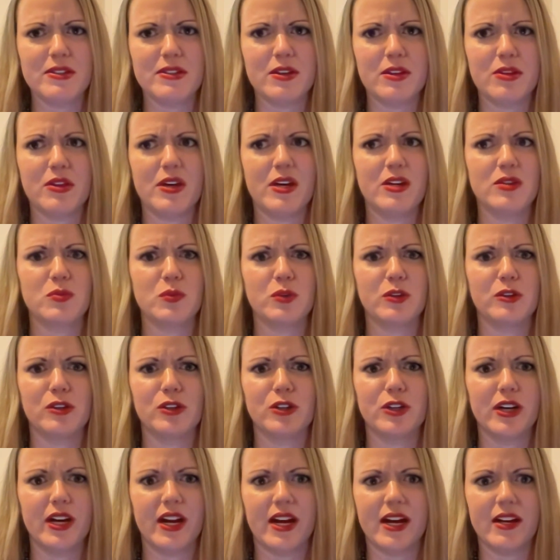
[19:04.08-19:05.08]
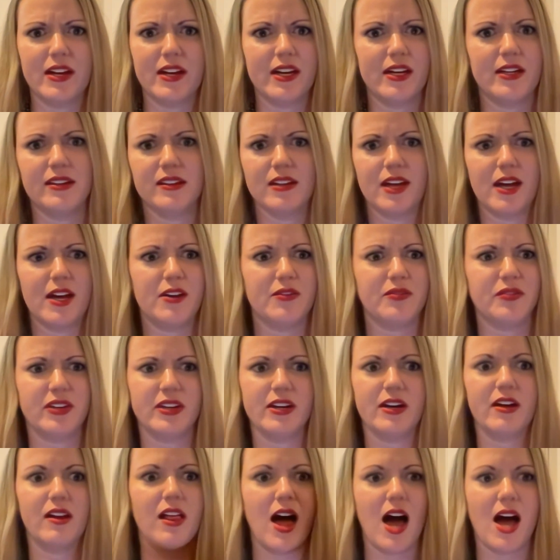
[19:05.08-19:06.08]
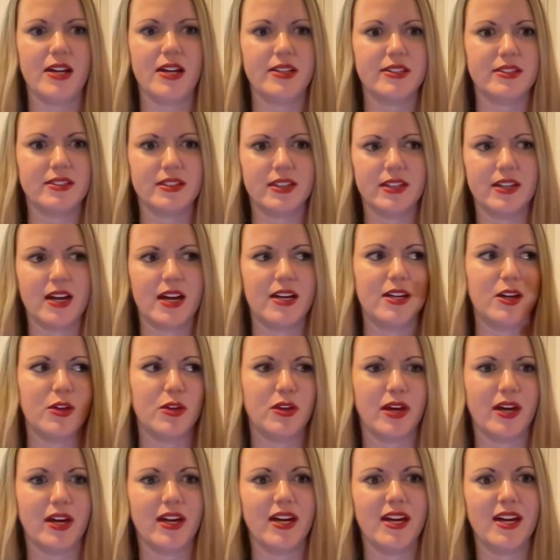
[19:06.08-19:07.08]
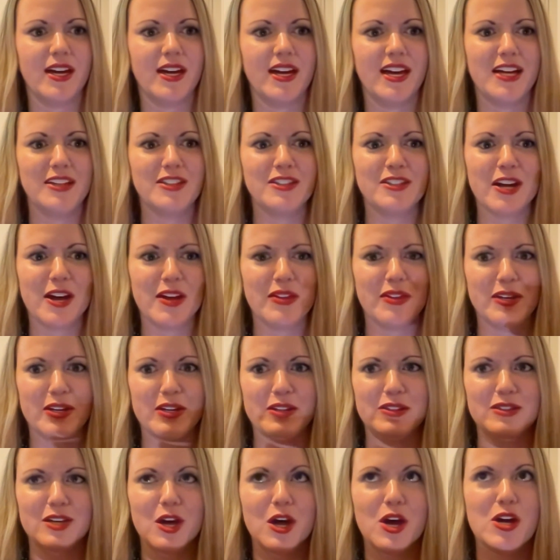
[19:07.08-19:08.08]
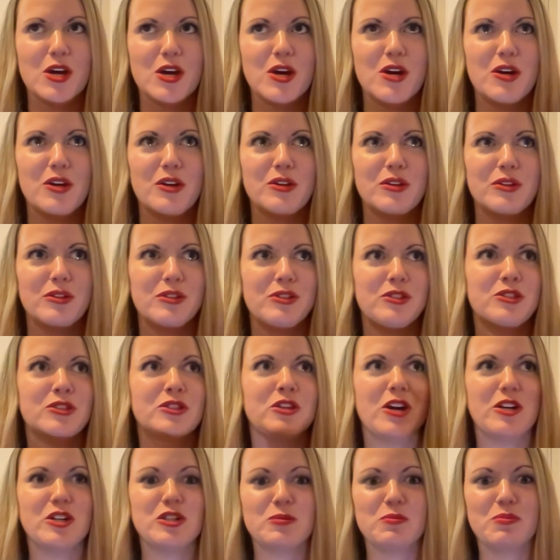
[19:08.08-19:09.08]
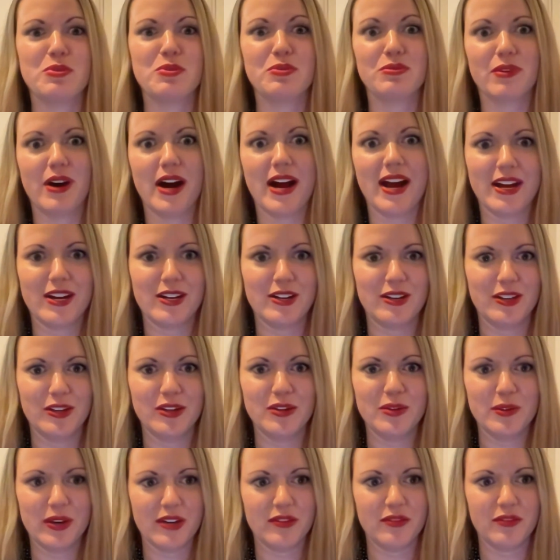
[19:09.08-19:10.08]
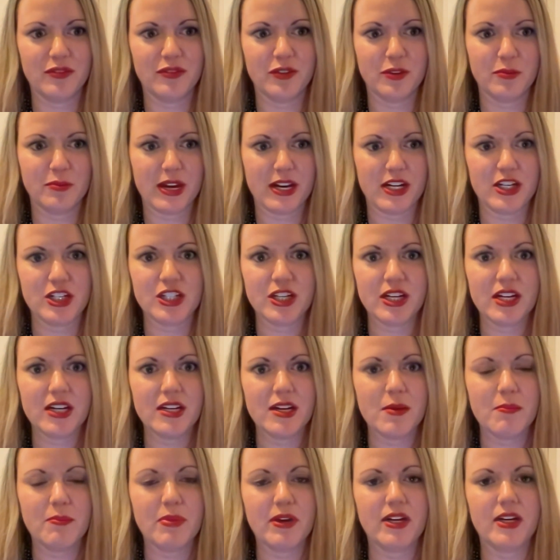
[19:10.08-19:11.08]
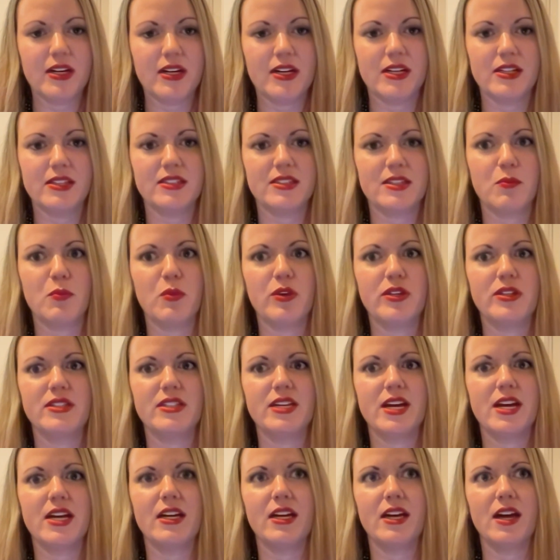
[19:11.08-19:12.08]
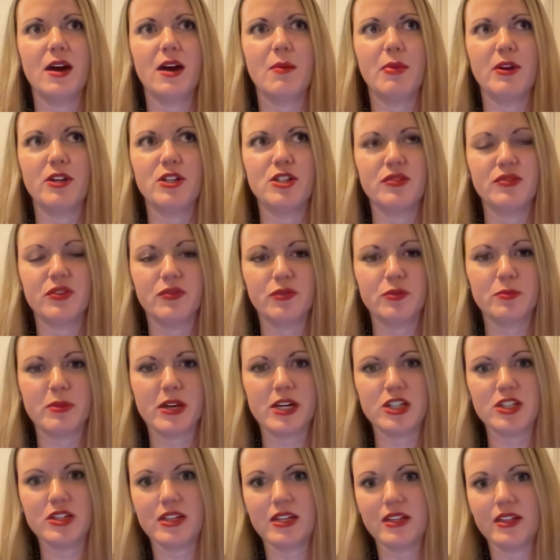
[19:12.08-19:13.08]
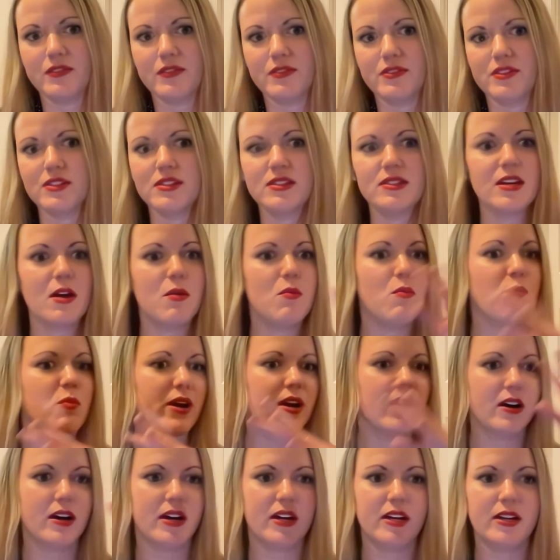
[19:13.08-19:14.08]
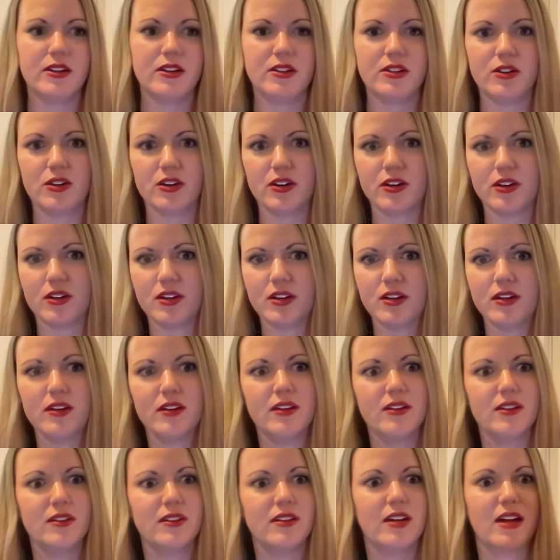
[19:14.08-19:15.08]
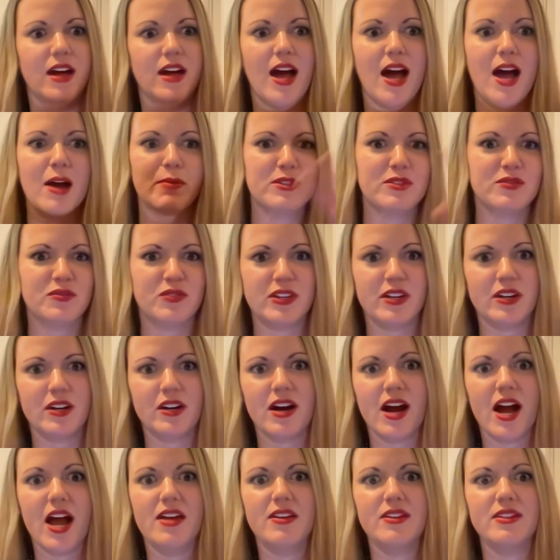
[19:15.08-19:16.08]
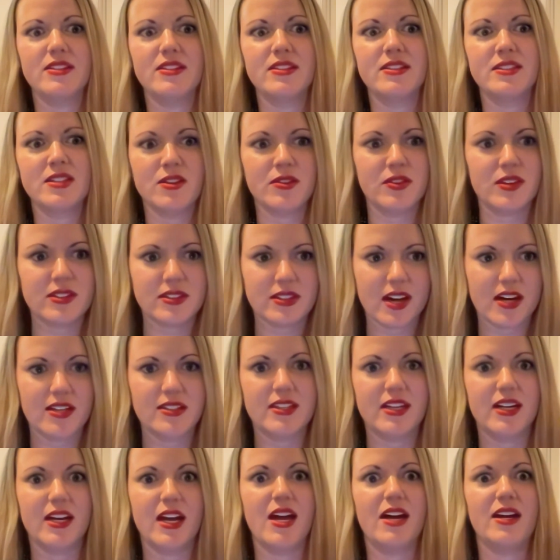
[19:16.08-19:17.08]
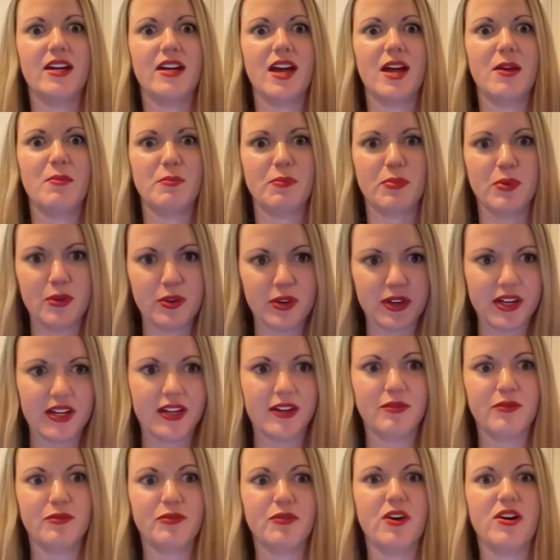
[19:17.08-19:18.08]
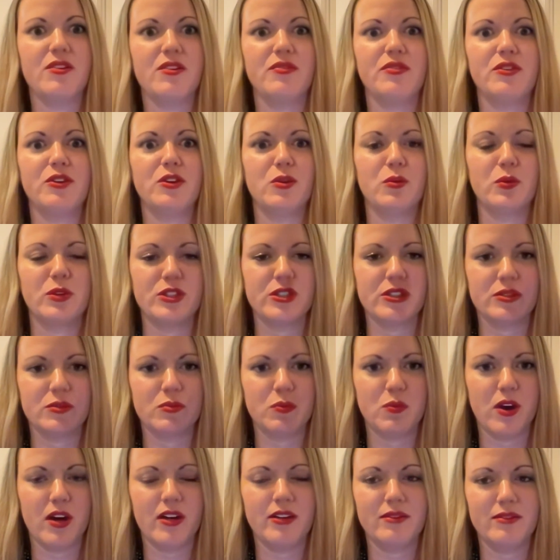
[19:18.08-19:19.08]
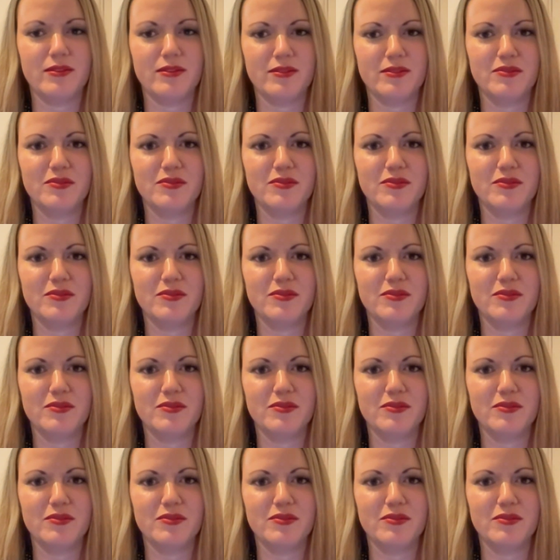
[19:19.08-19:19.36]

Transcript: Amen. the things we're learning in life, in a class, in anything, it's not that it's such brand new information, but it is yeah. someone taking a bunch of information that lives somewhere in your atmosphere and synthesizing it and putting it in front of you, which is what yeah.